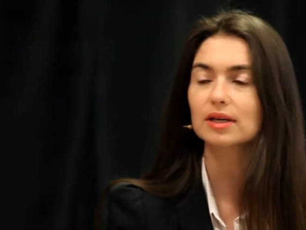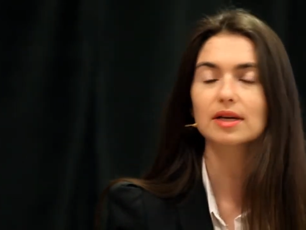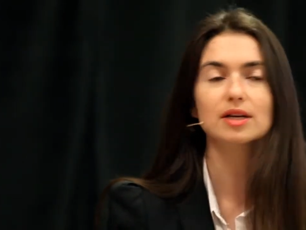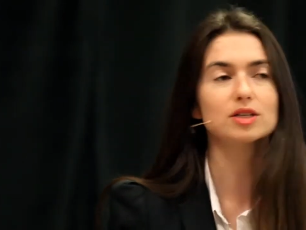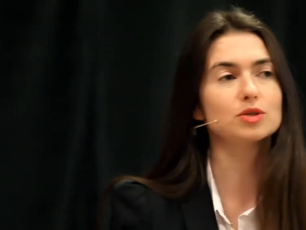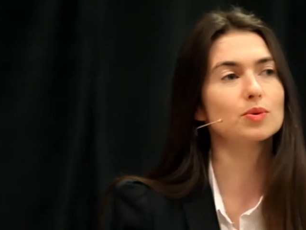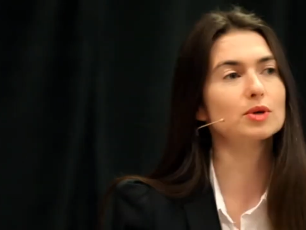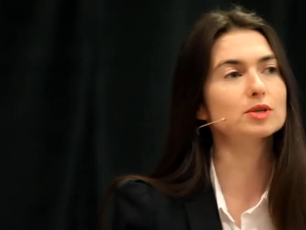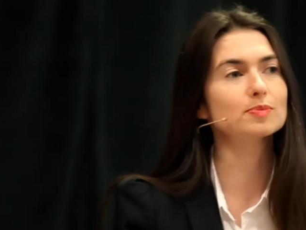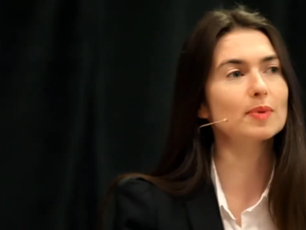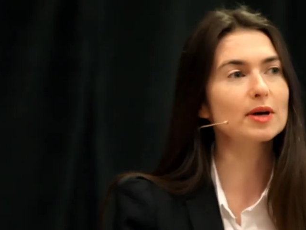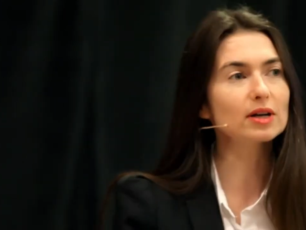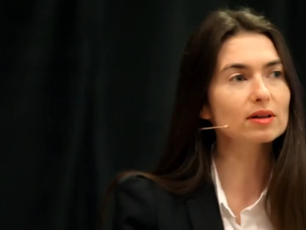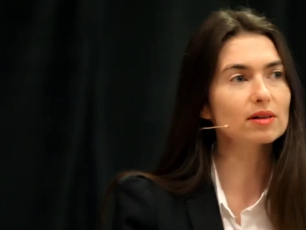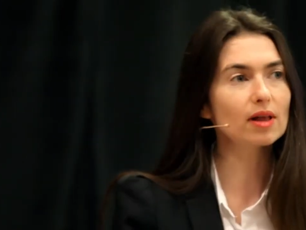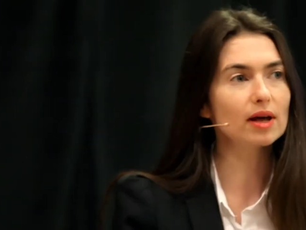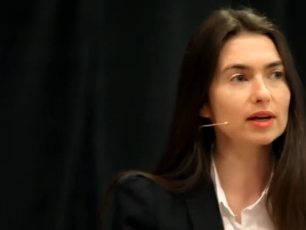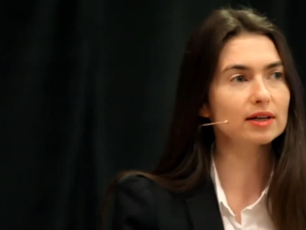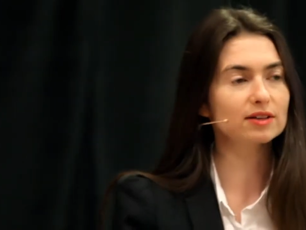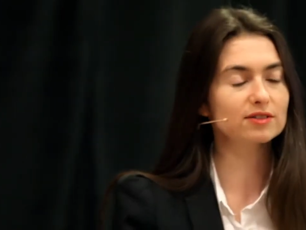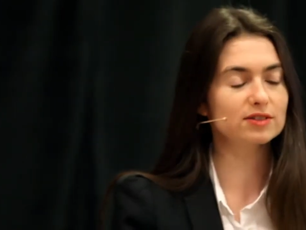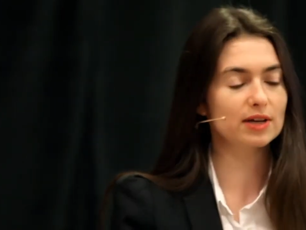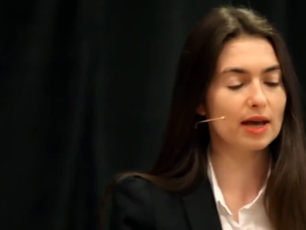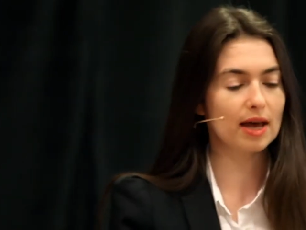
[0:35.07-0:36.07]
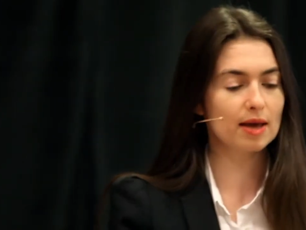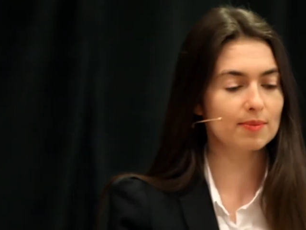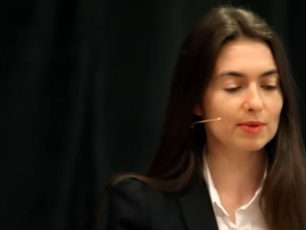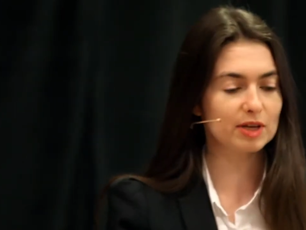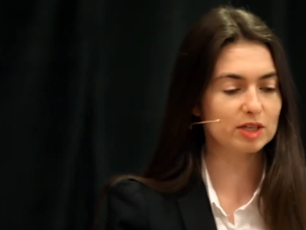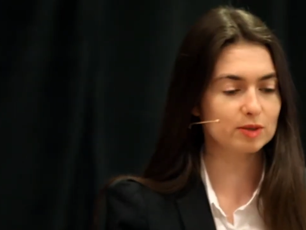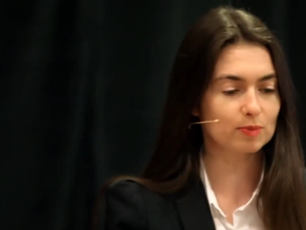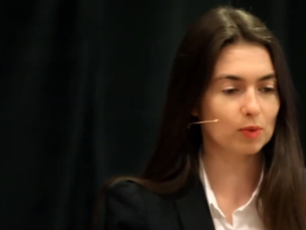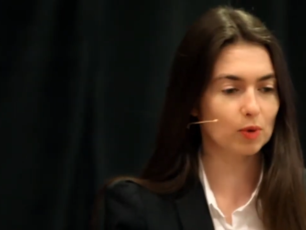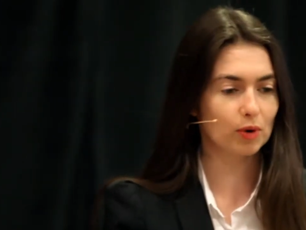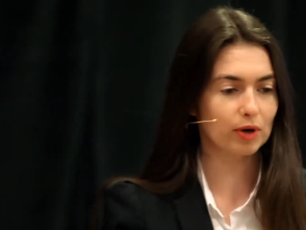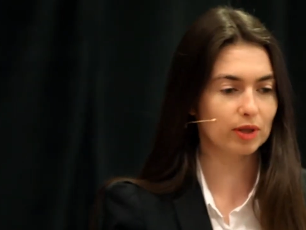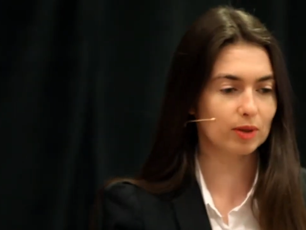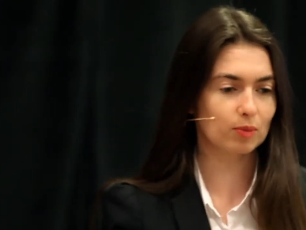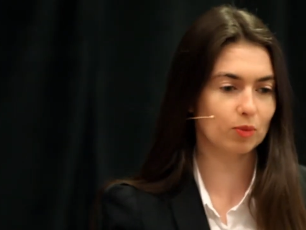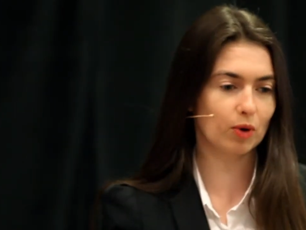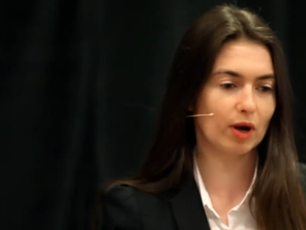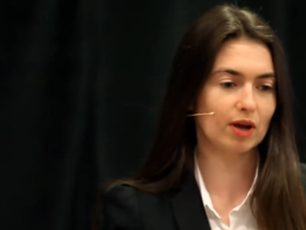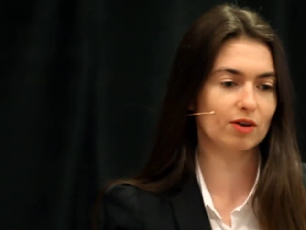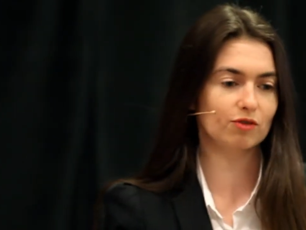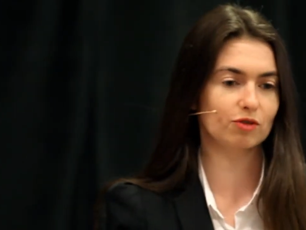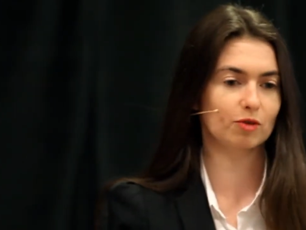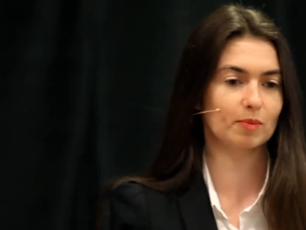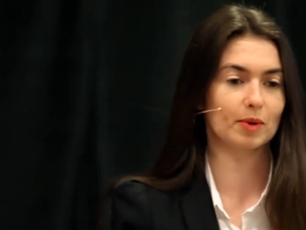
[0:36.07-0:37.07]
So I spent a lot of time exploring the
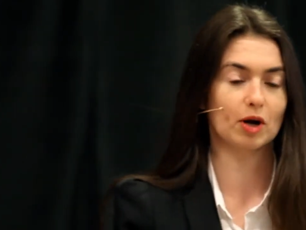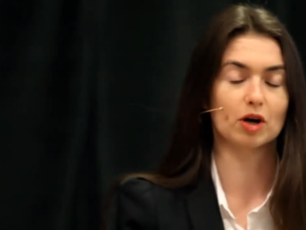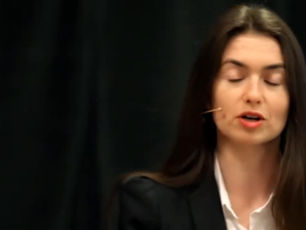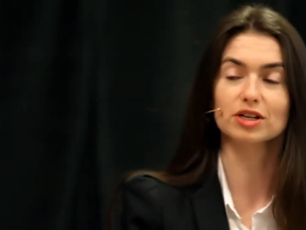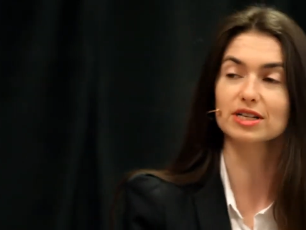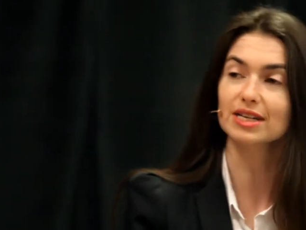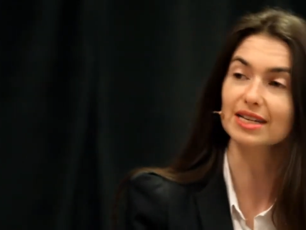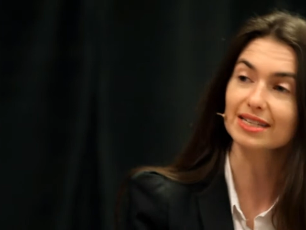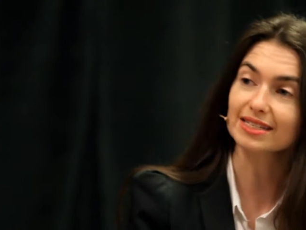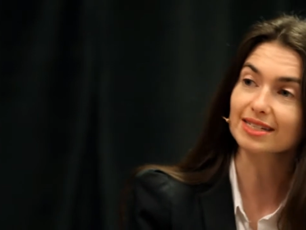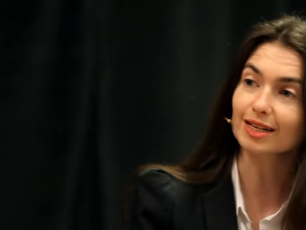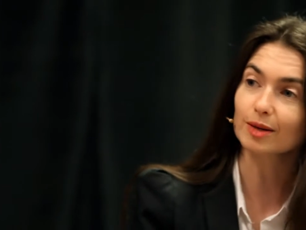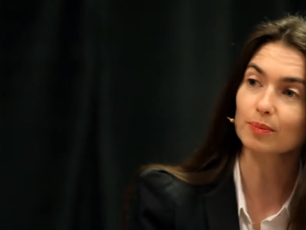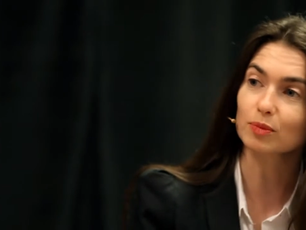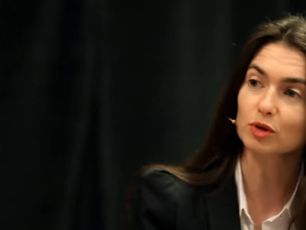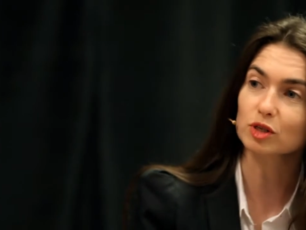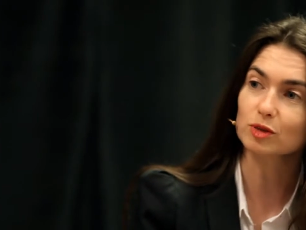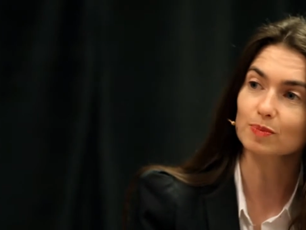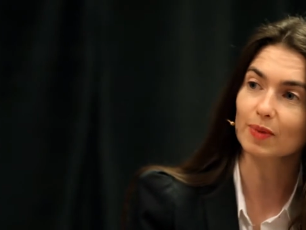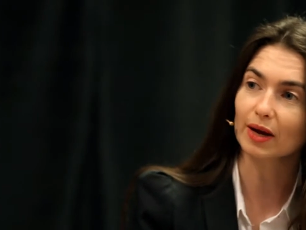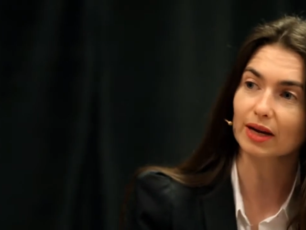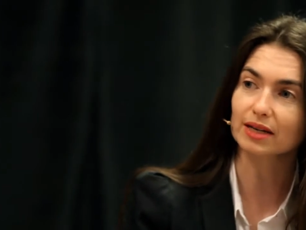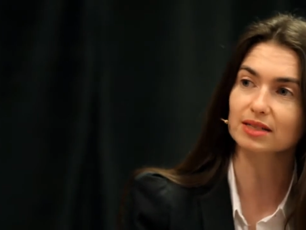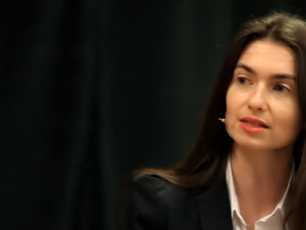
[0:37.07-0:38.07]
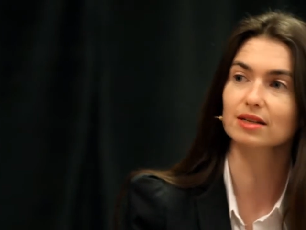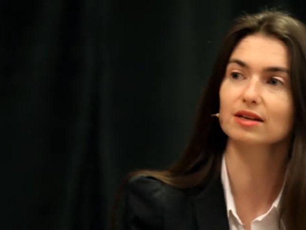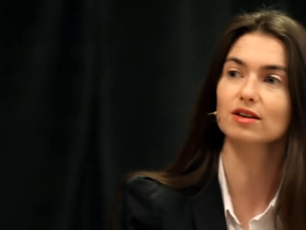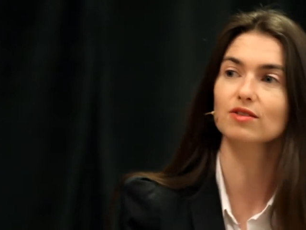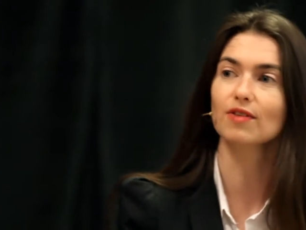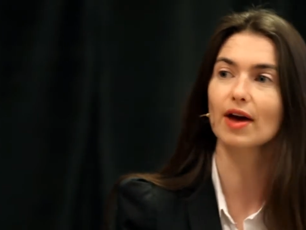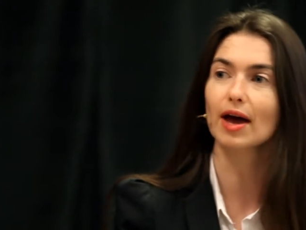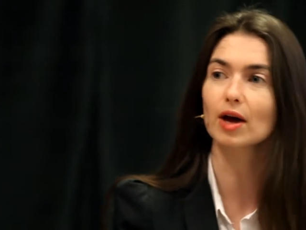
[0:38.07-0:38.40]
brain from an artistic perspective.